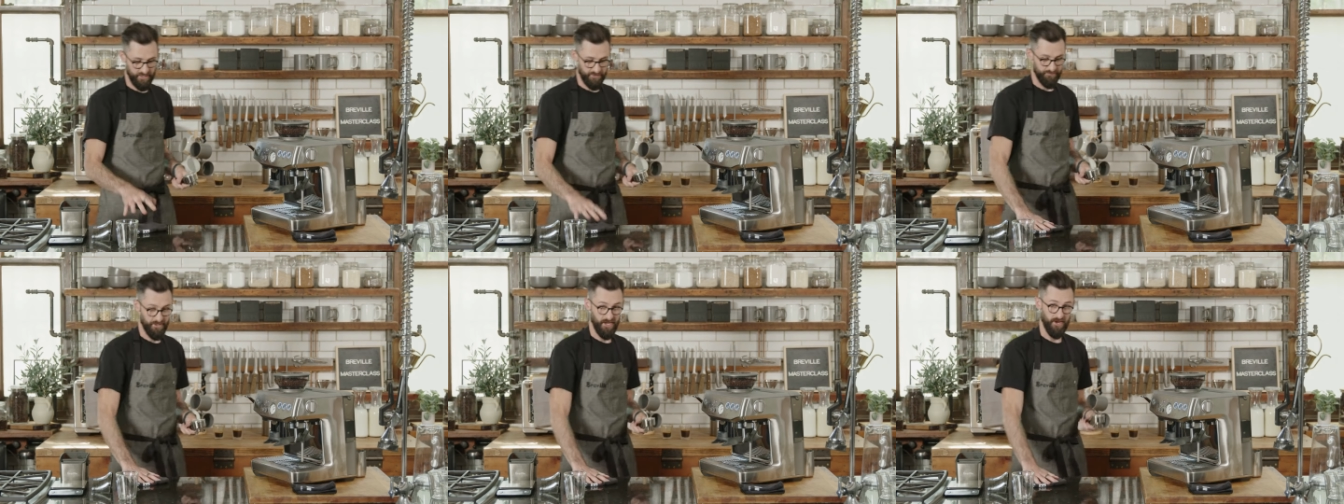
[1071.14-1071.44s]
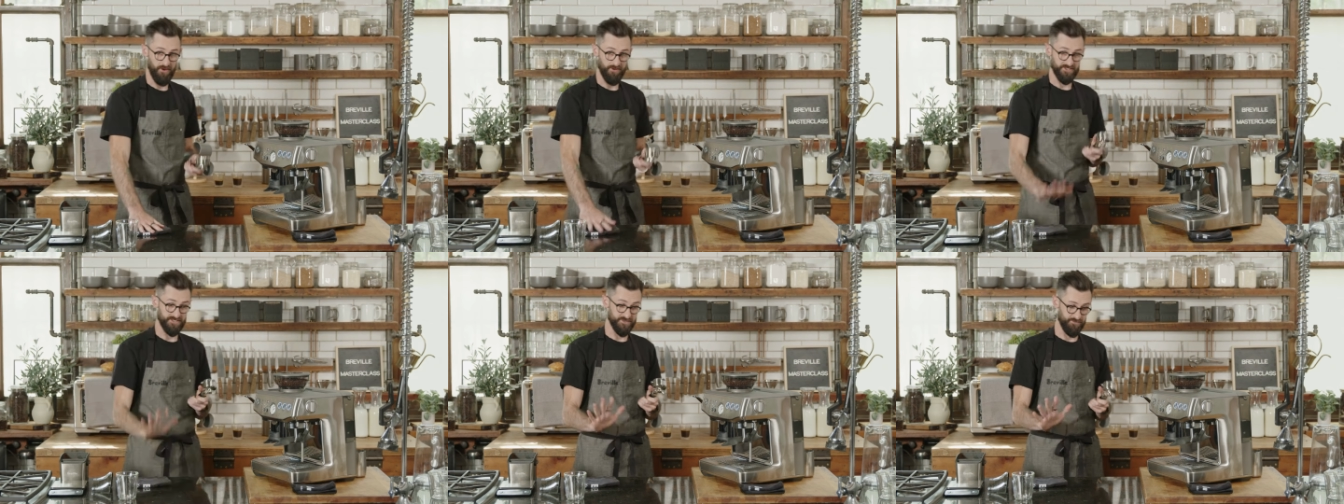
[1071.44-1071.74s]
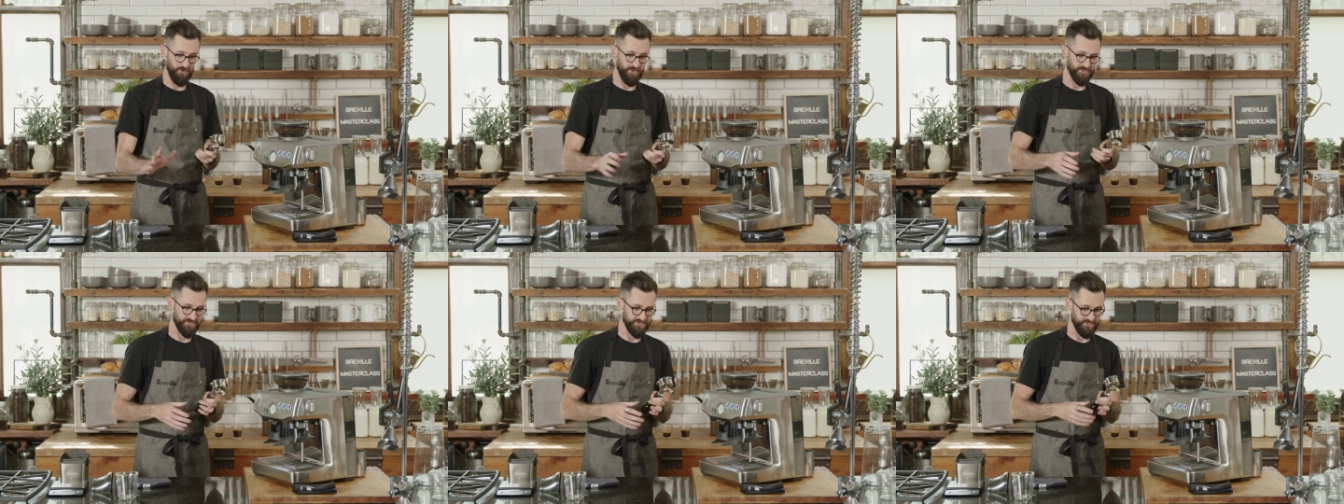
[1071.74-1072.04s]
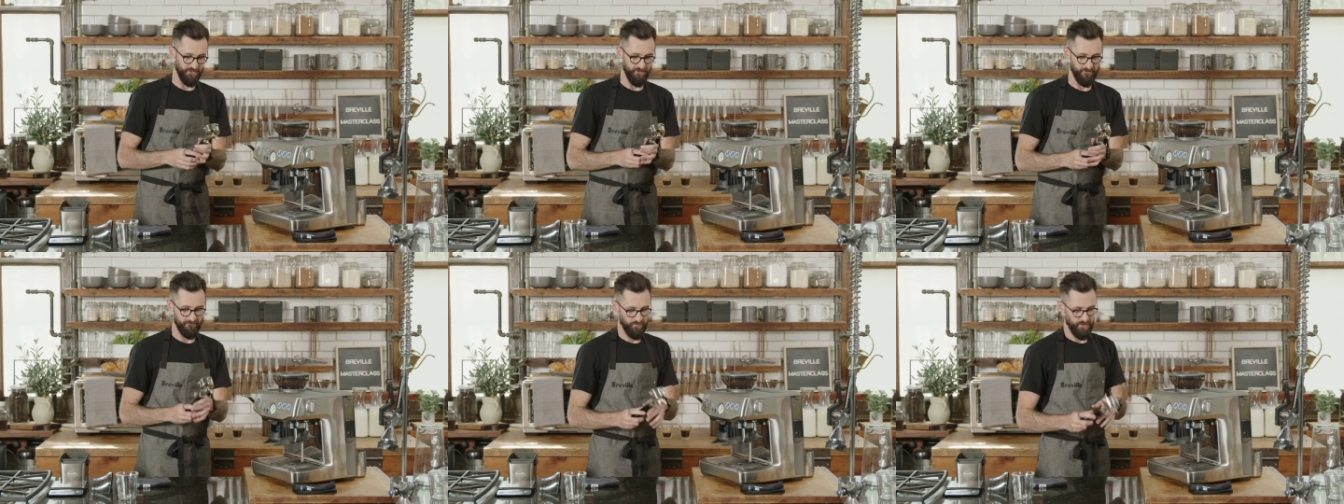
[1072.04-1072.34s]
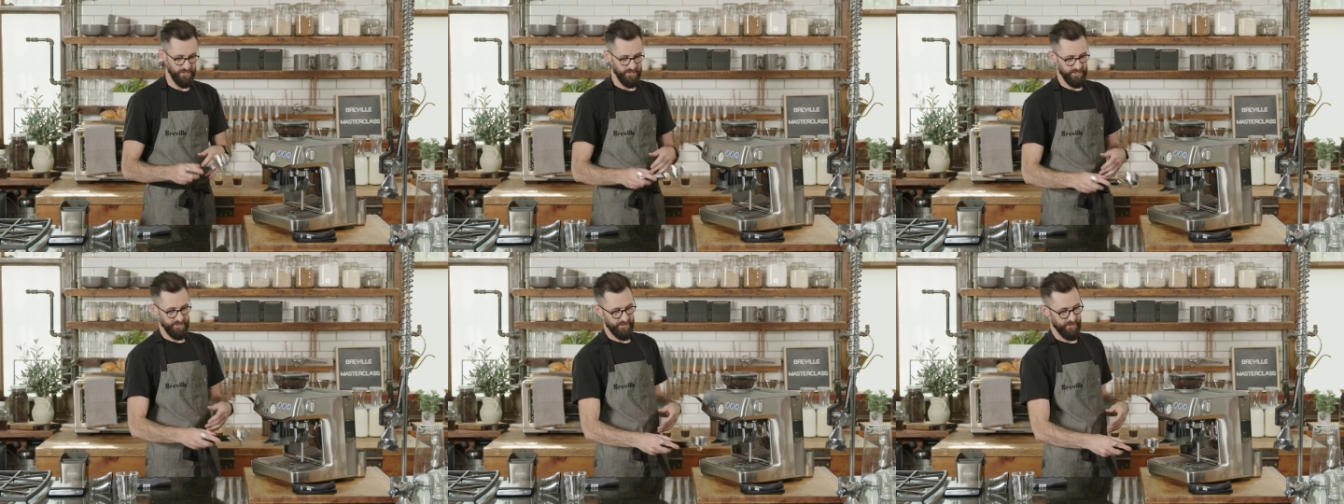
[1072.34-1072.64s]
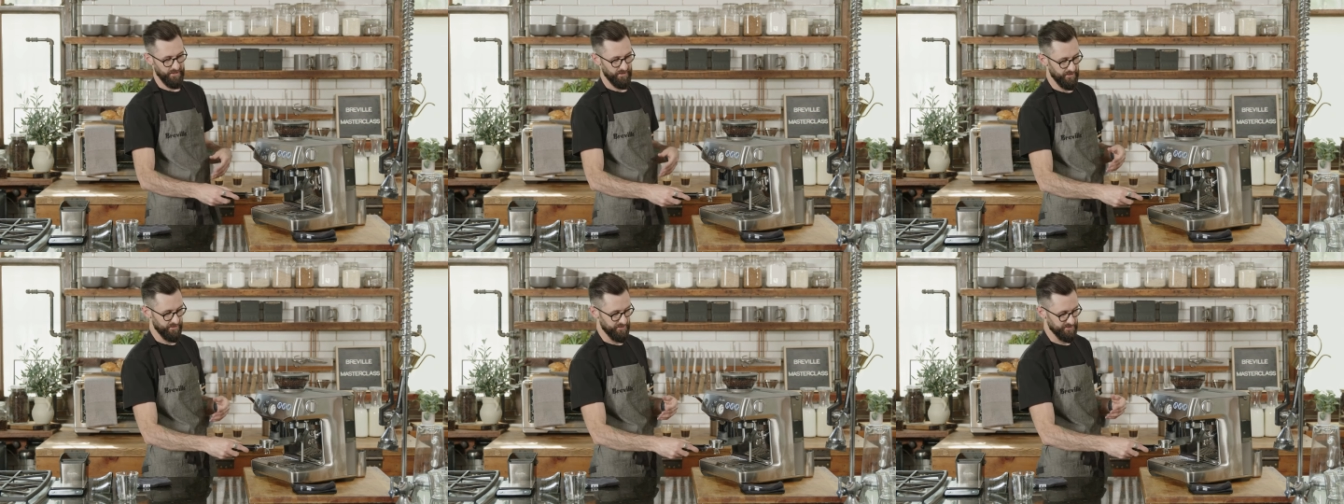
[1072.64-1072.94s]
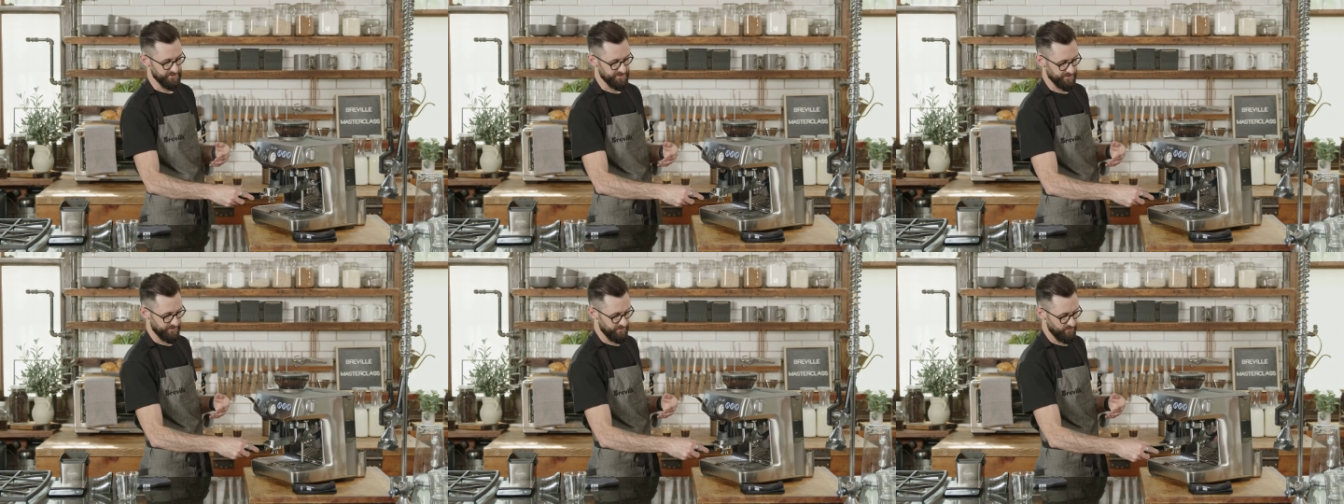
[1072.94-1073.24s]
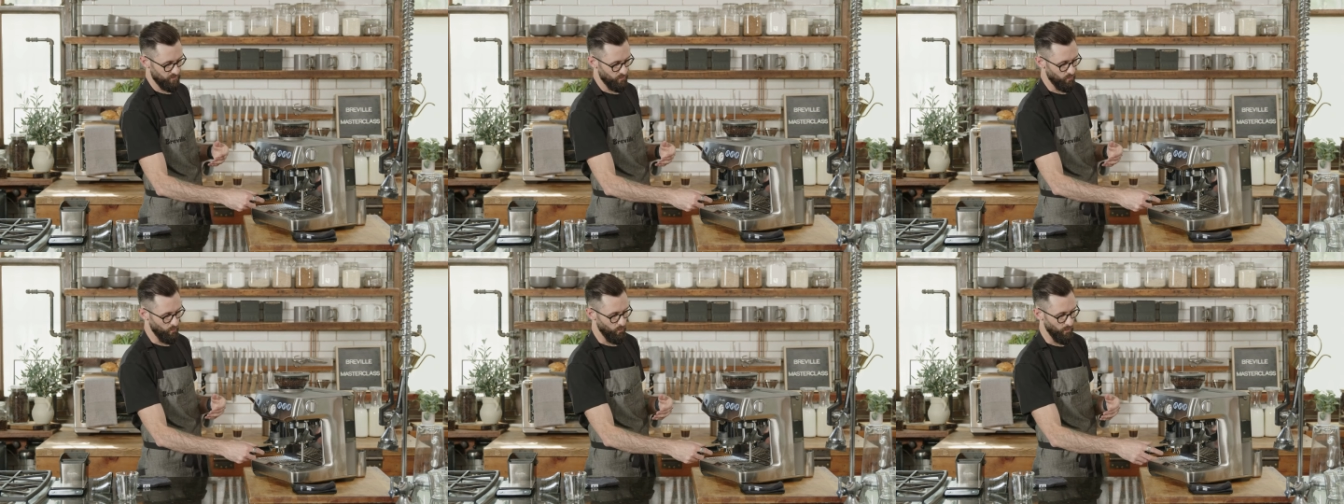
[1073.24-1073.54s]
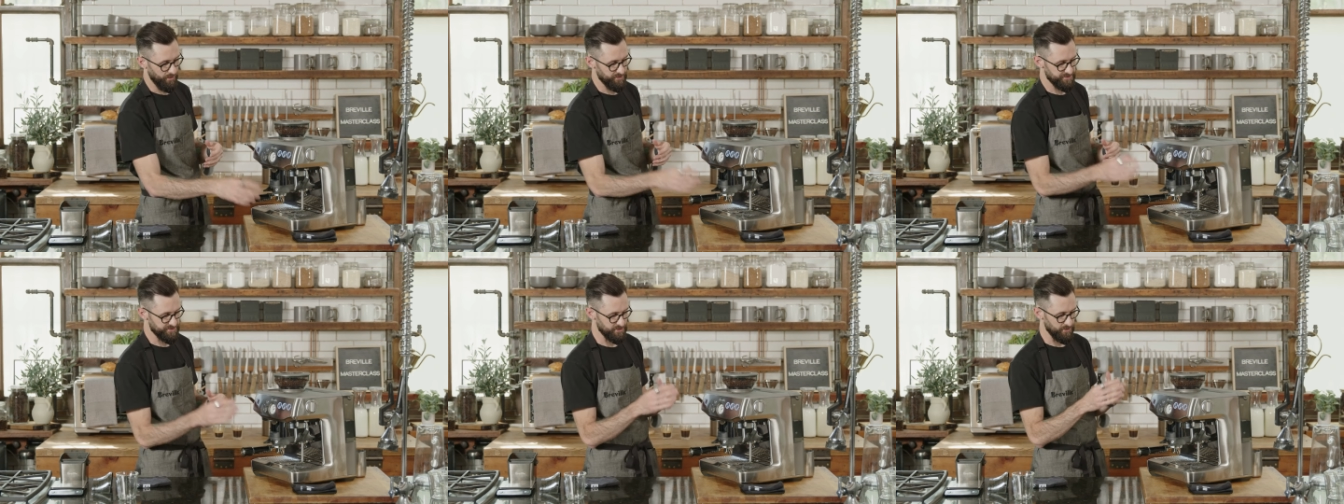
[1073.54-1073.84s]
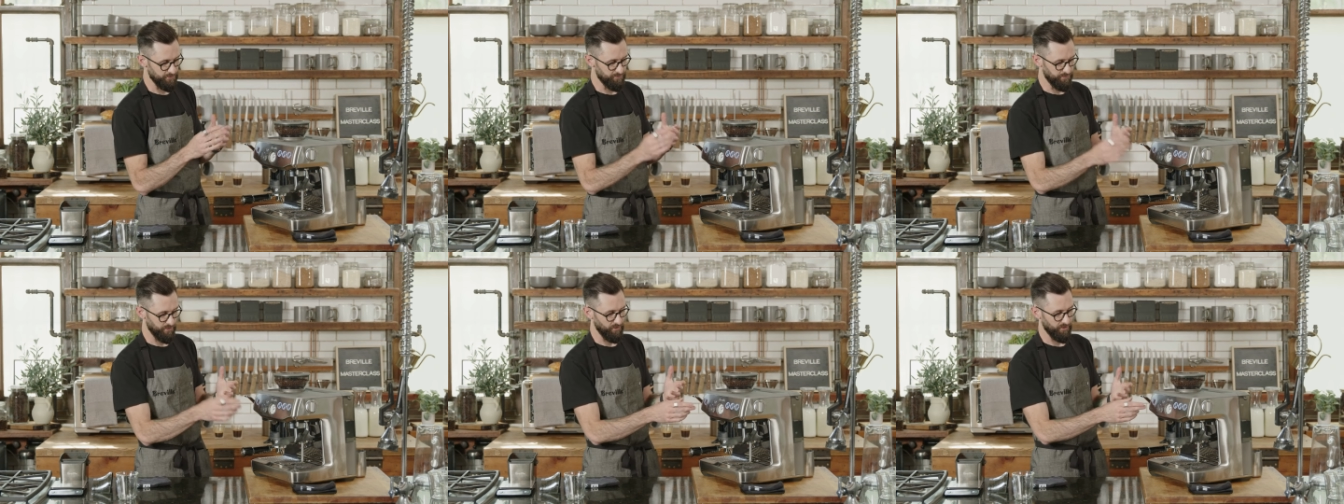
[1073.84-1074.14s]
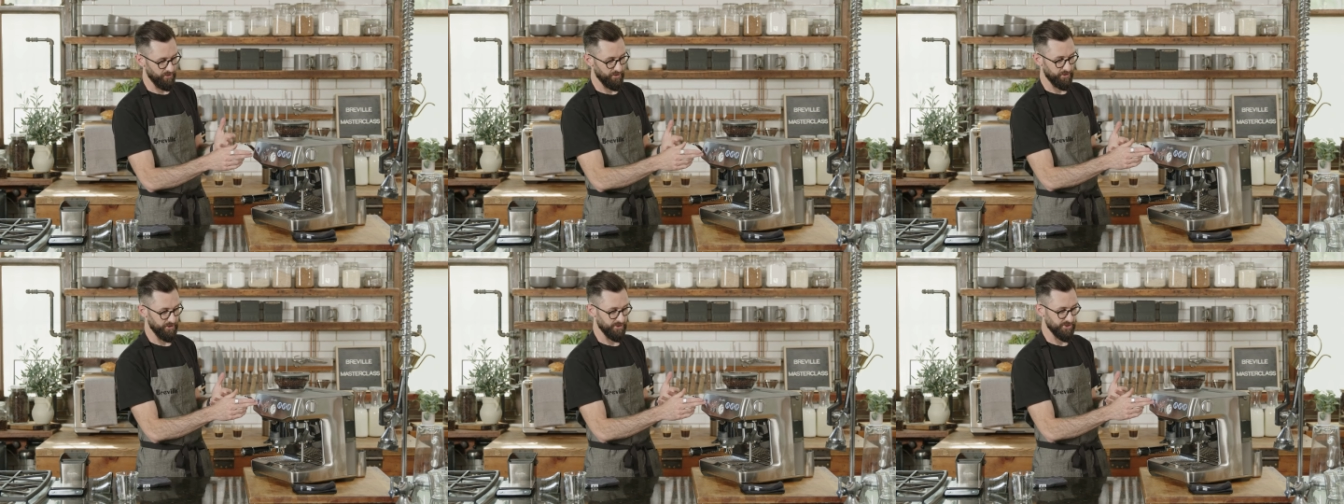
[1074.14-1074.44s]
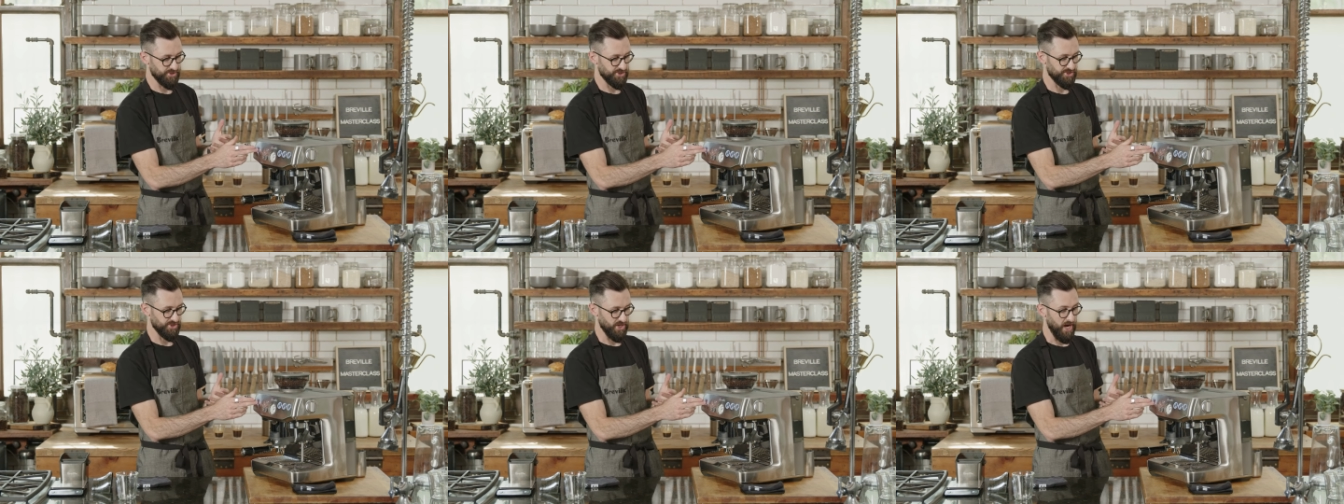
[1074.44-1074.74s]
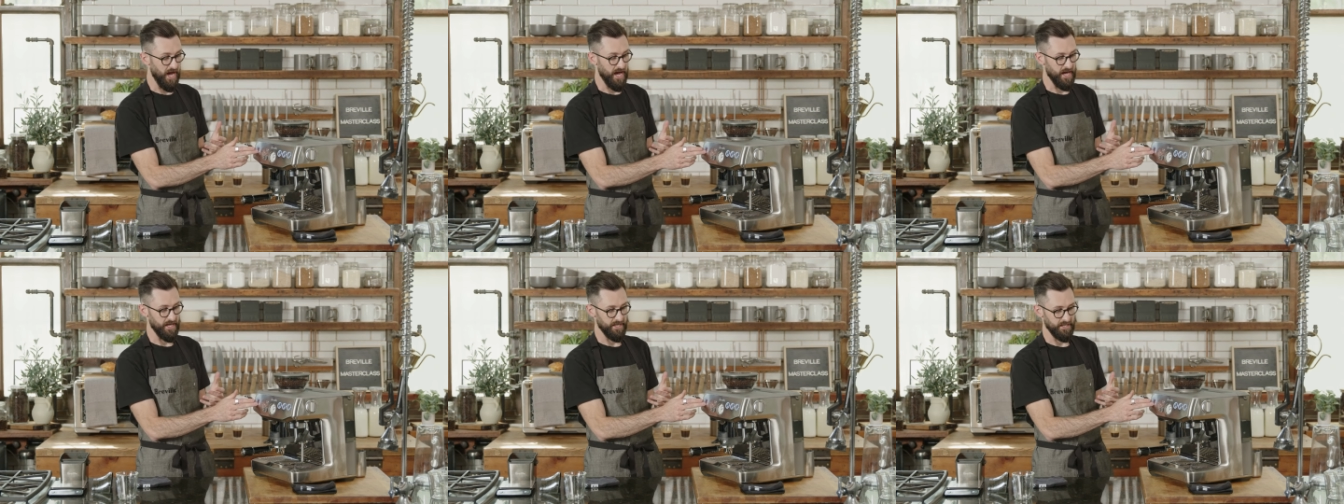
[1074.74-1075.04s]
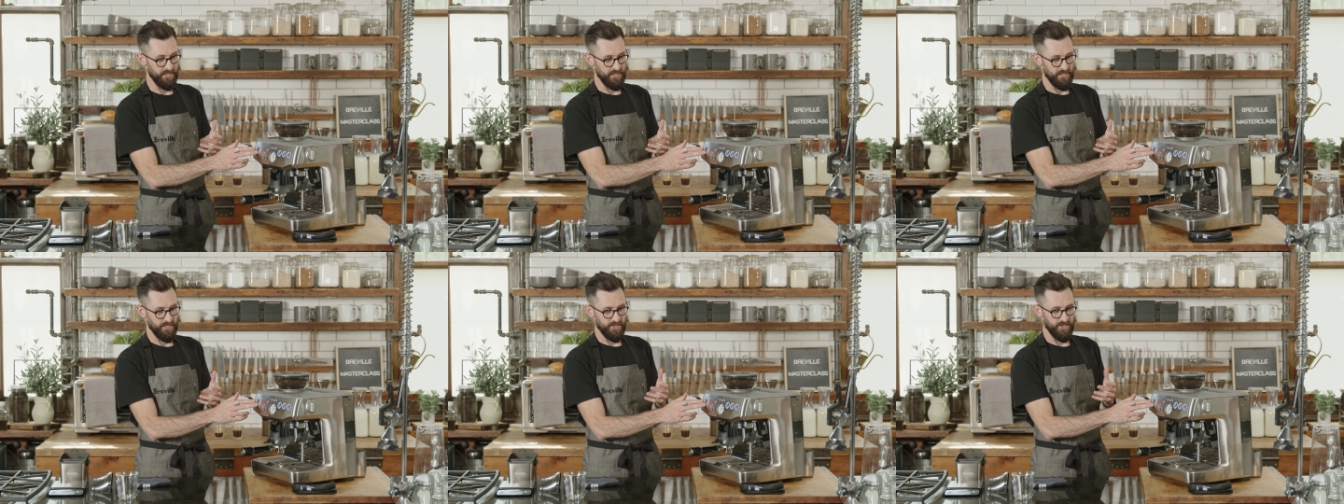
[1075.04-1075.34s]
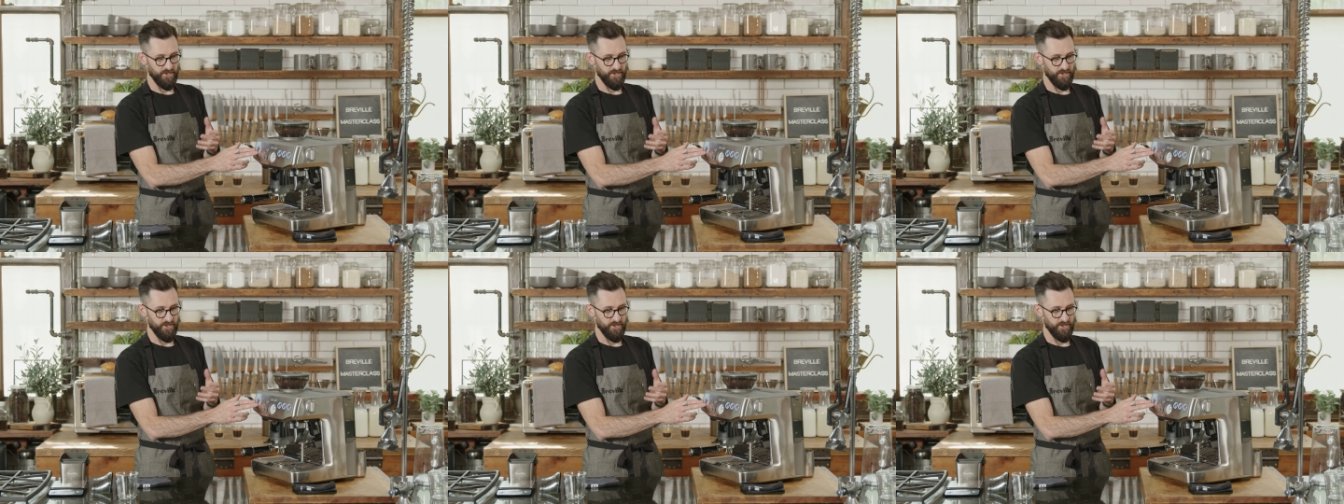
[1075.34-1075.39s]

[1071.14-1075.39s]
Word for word: about espresso is once you pull a good shot,